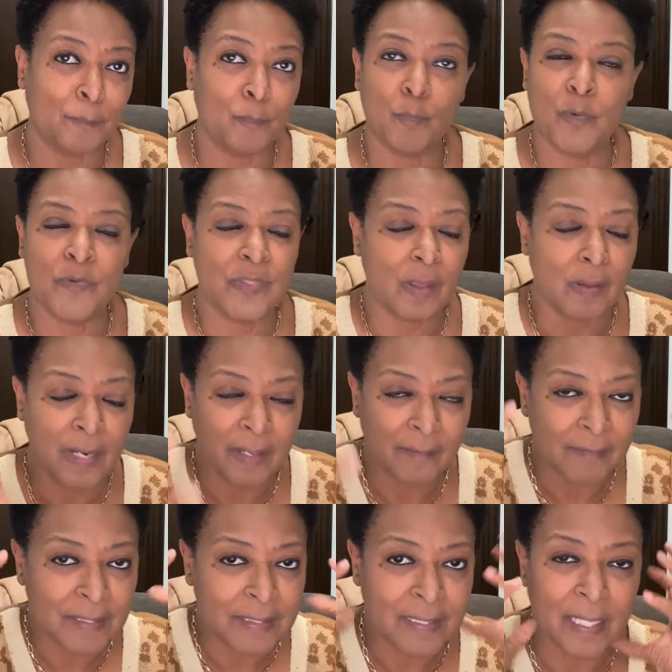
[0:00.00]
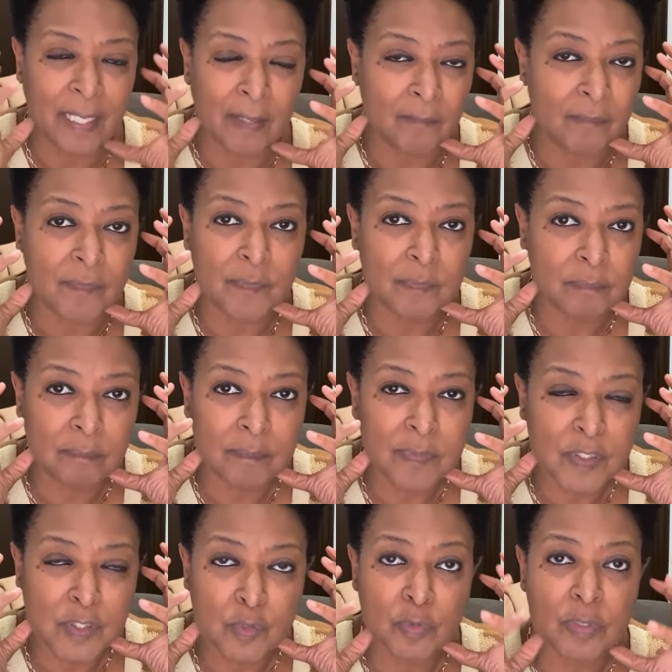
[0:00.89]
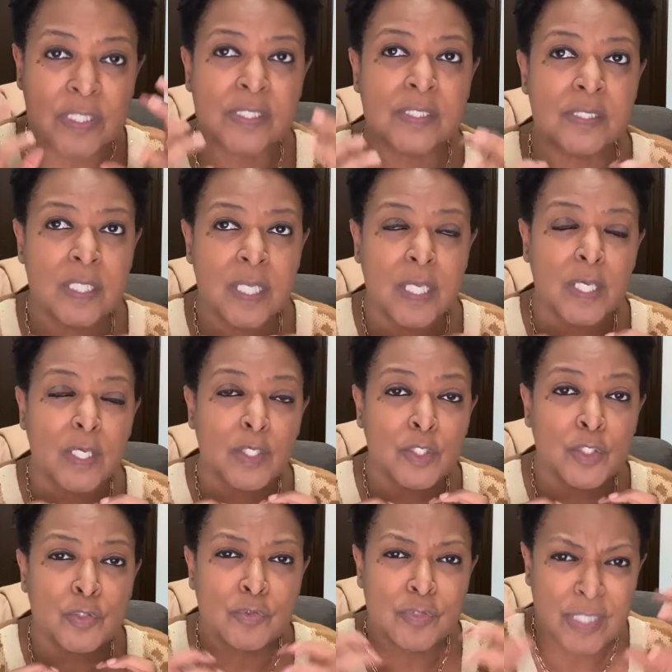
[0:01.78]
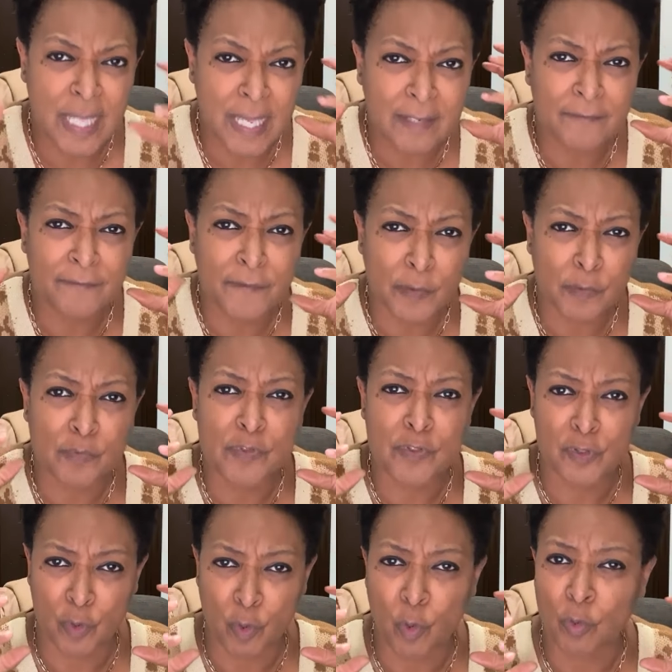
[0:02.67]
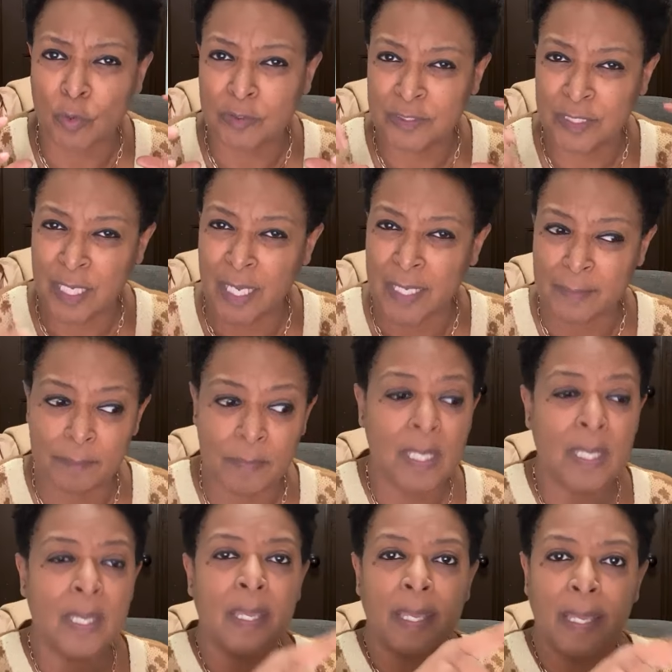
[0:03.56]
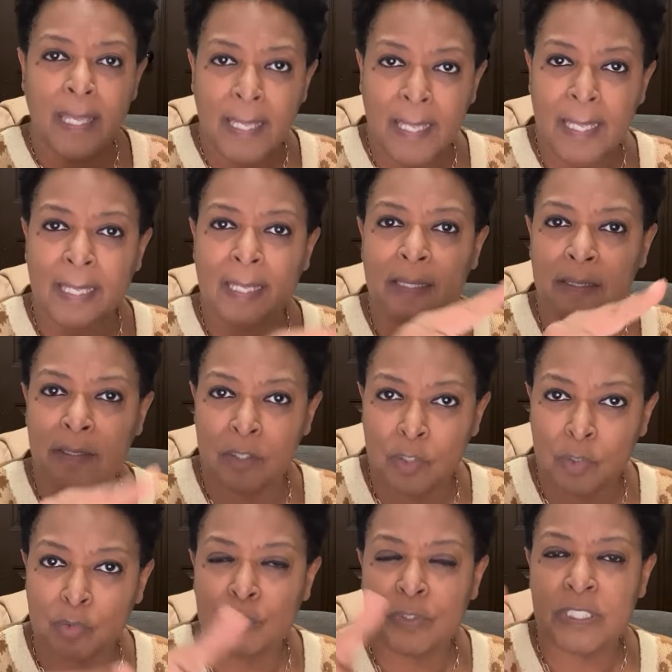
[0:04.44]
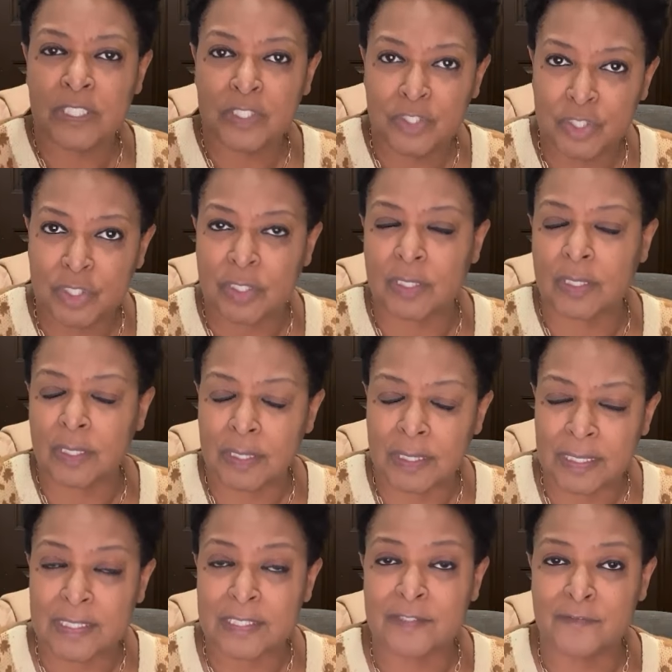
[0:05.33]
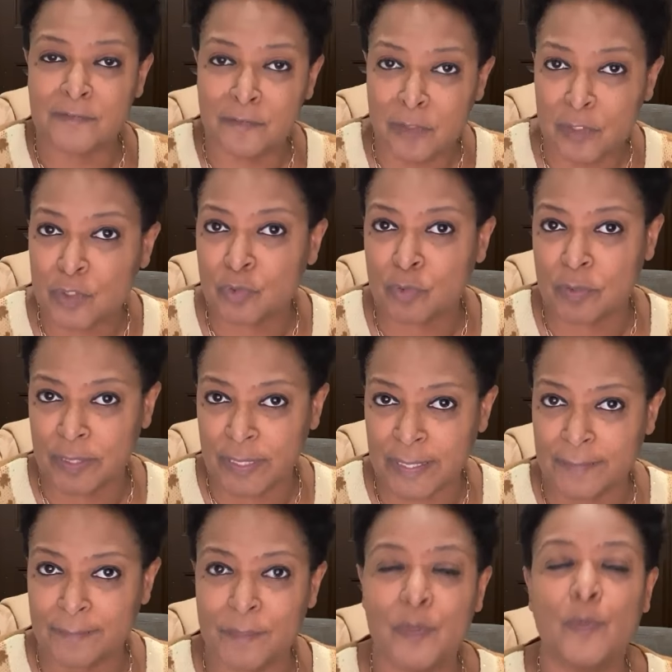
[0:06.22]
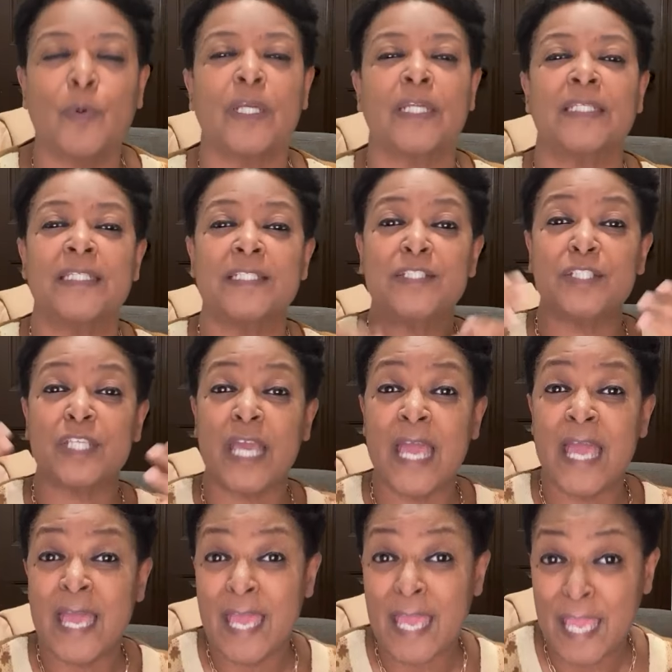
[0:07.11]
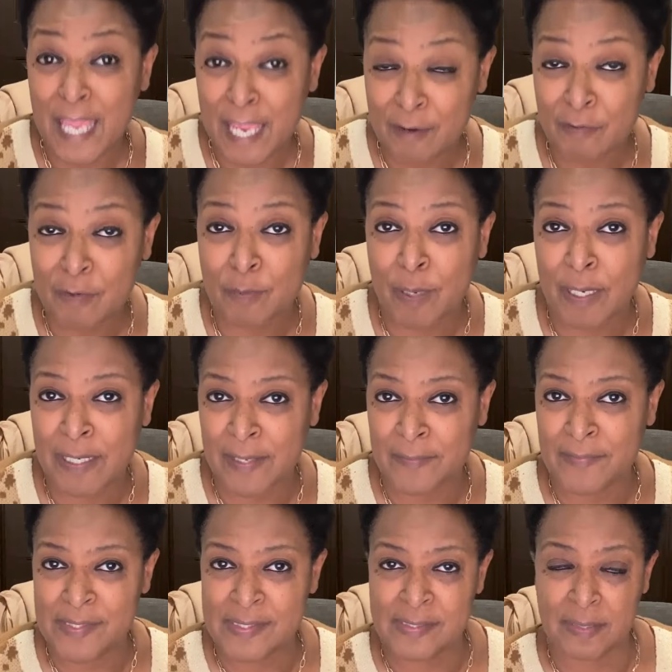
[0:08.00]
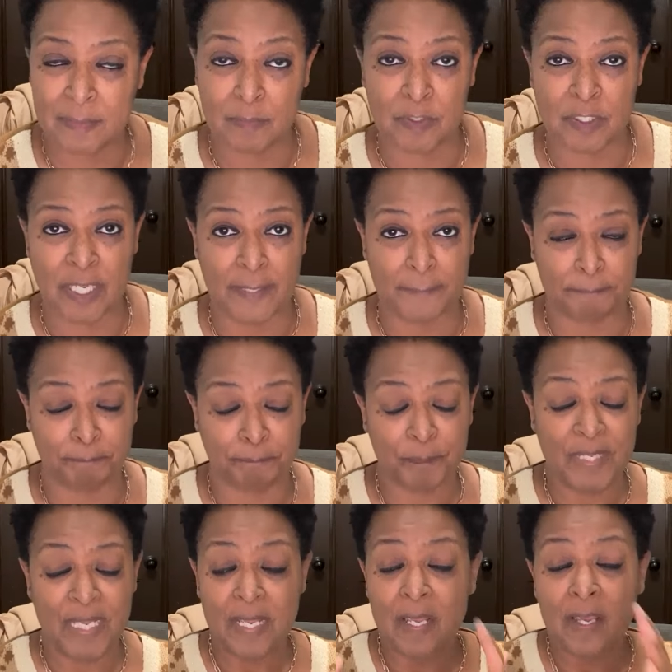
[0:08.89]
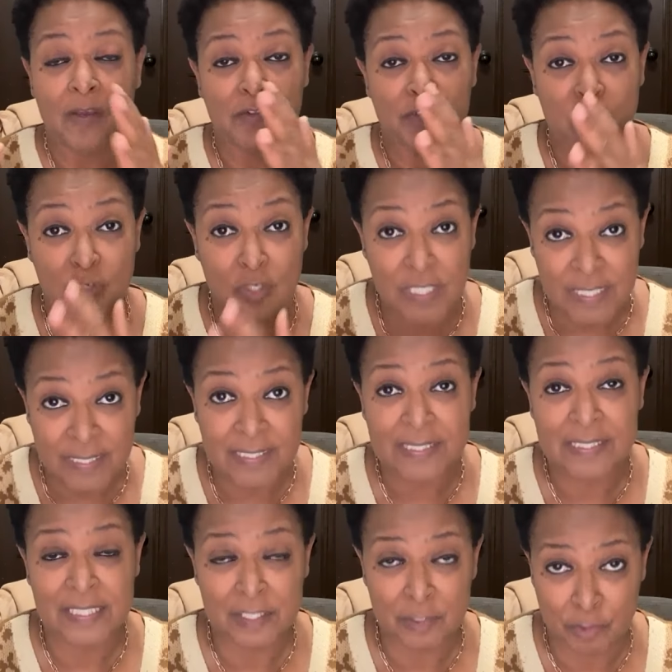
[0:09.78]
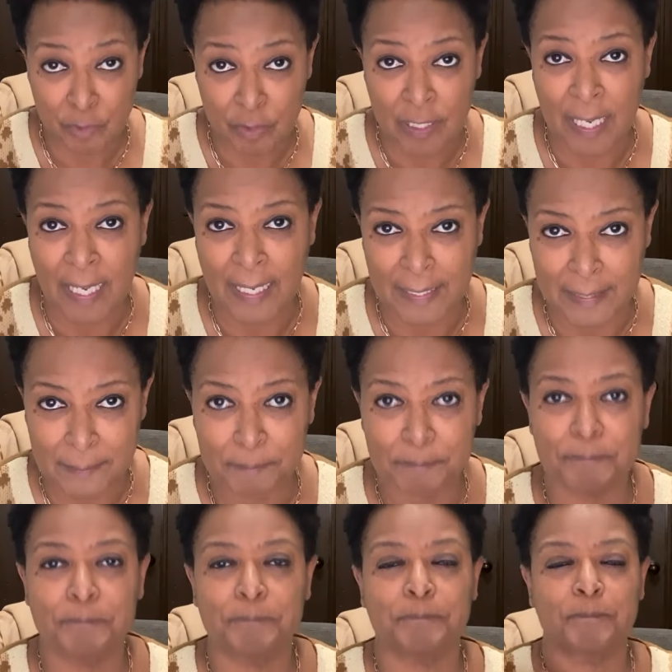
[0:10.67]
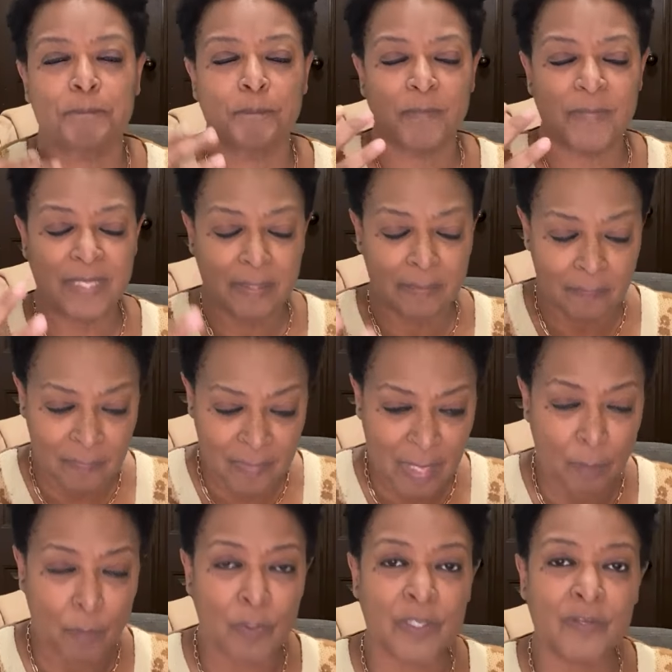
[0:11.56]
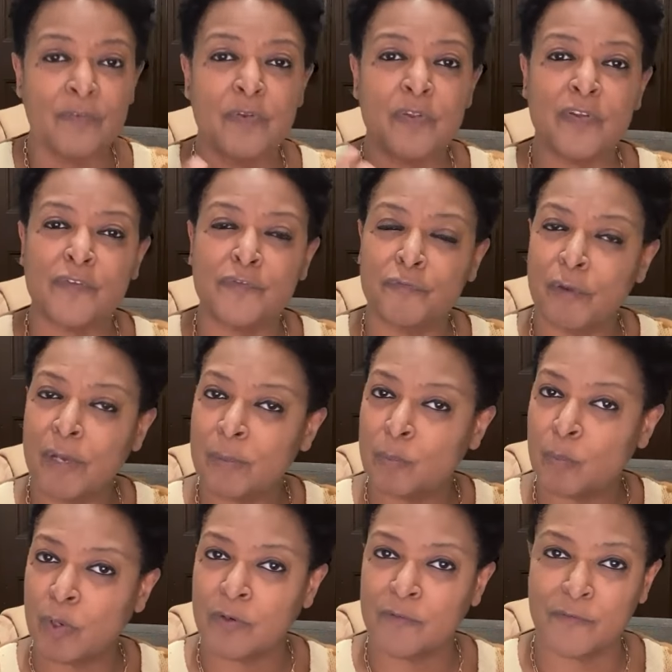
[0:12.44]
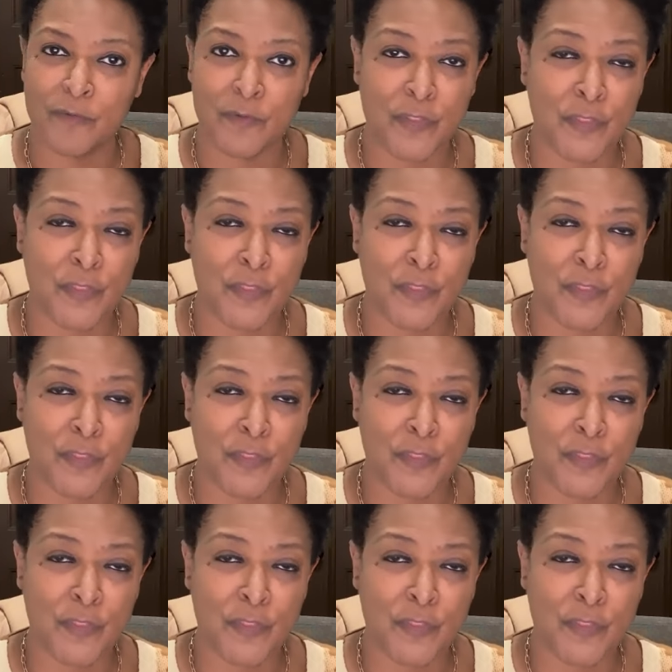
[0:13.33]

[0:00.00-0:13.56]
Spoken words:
without having to have students use headphones the whole time and you teaching individually. You want to teach everybody at the same time. So you need the teacher guide that will give you the framework for